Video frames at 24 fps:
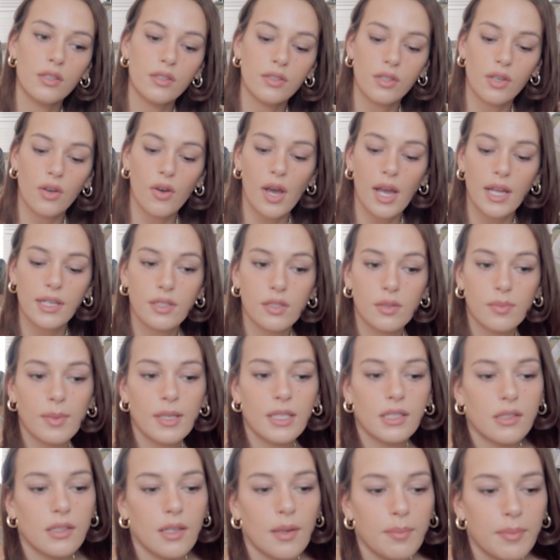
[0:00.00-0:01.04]
So I just
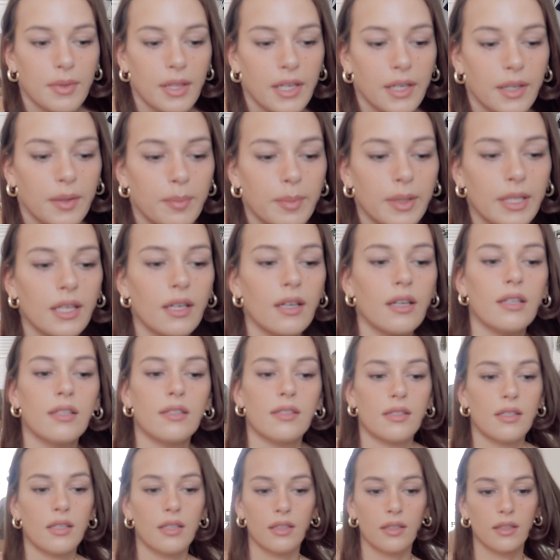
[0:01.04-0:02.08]
messed up there
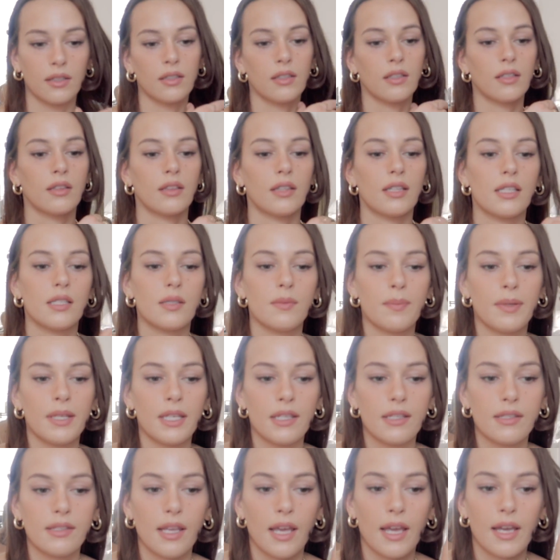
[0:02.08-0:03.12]
because this
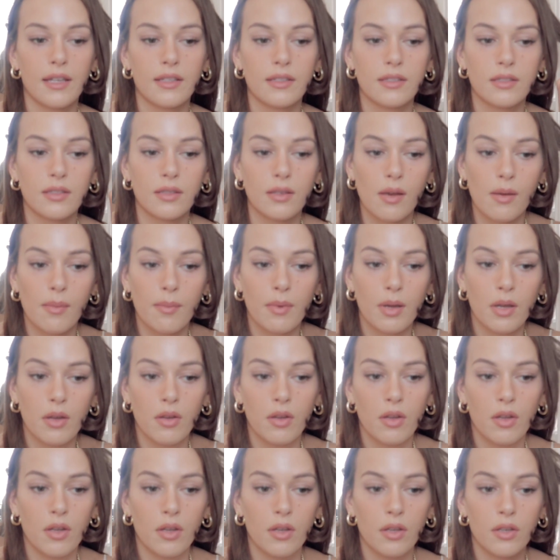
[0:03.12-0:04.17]
piece has some
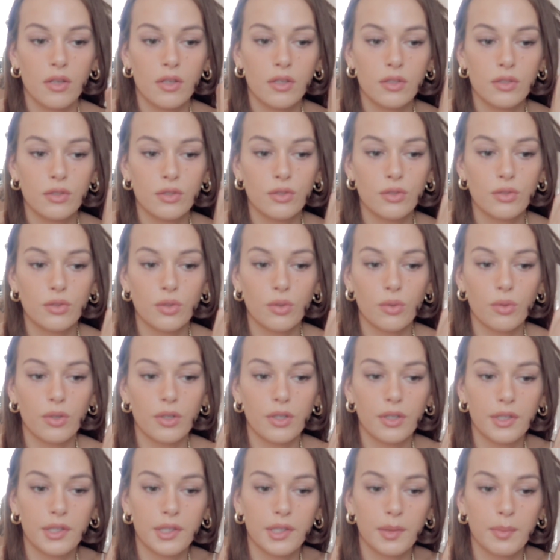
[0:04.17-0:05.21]

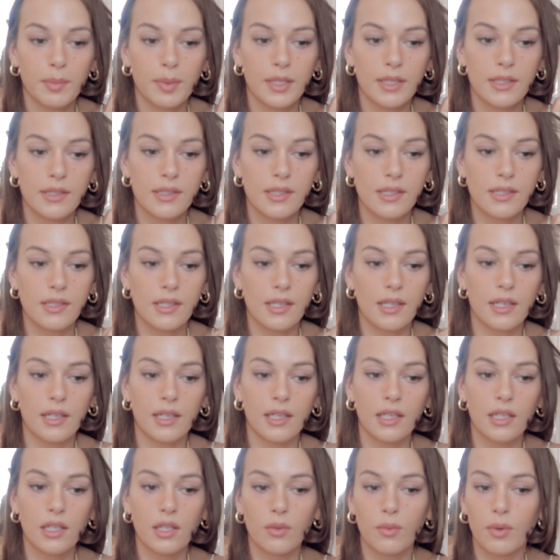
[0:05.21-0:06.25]
shorter pieces in
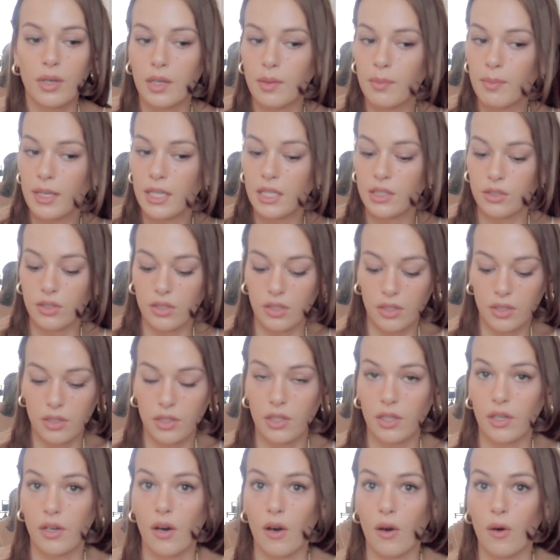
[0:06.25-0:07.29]
it. You want to make sure
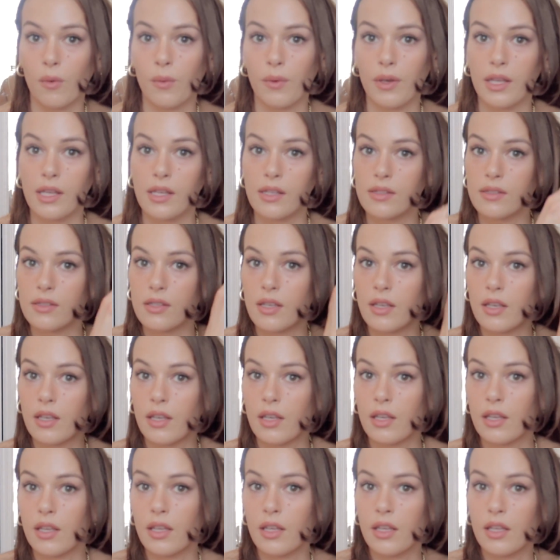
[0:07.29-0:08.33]
you're always
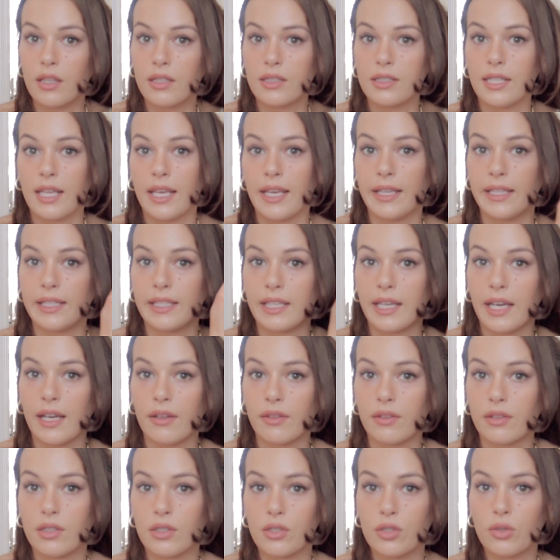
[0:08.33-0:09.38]
taking
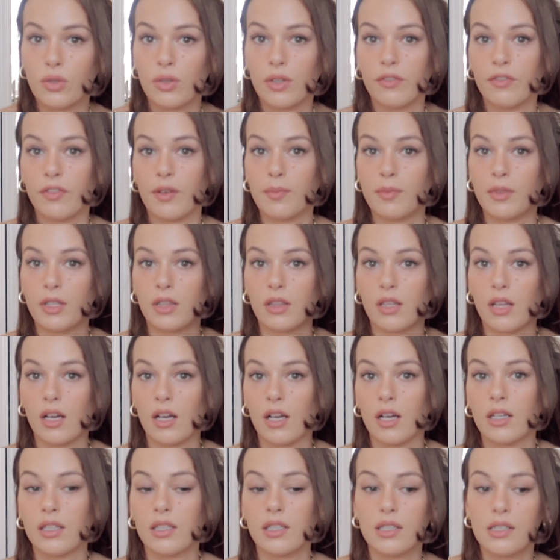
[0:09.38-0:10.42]
out the short from the
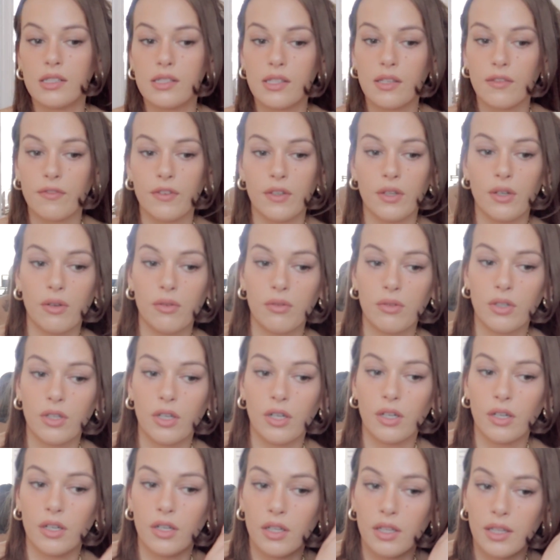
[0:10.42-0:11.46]
long, because if you don't
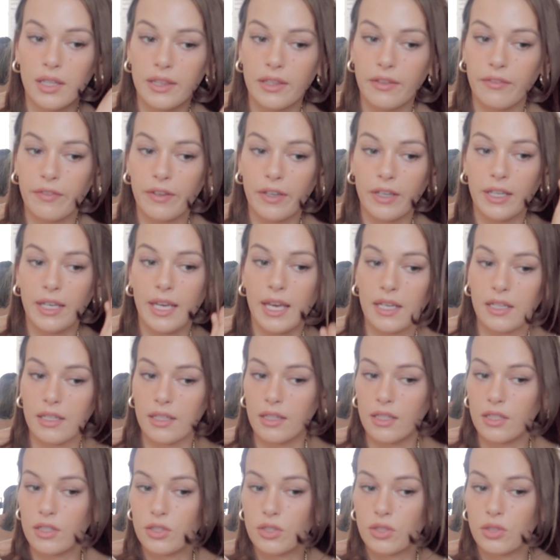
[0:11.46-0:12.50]
curl at the very end
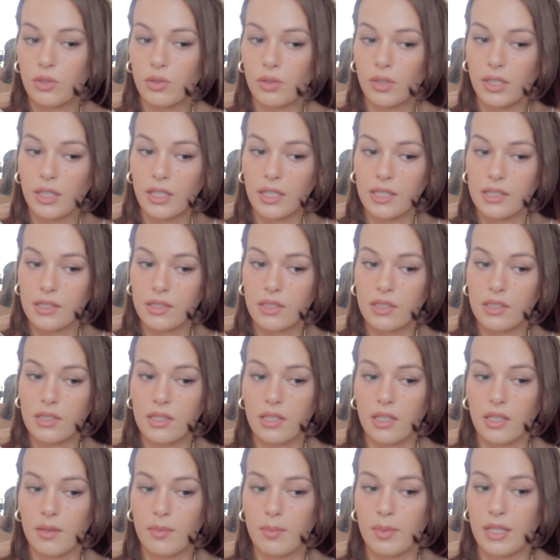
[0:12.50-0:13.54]
of this short, it's
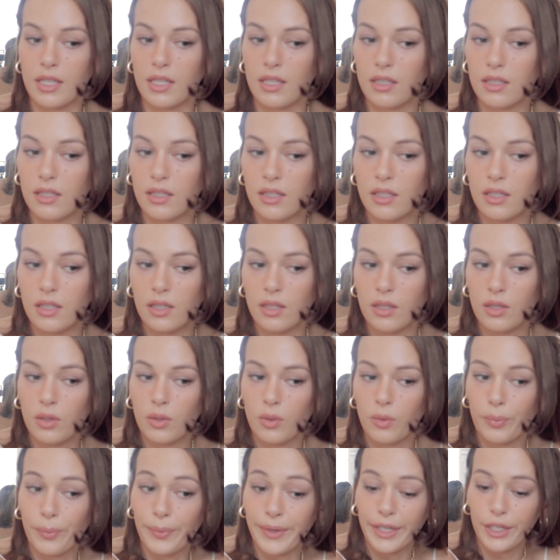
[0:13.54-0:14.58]
just going to be
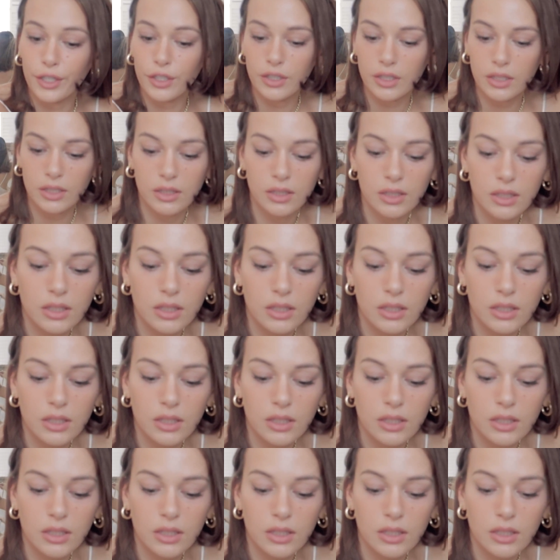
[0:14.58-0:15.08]
weird.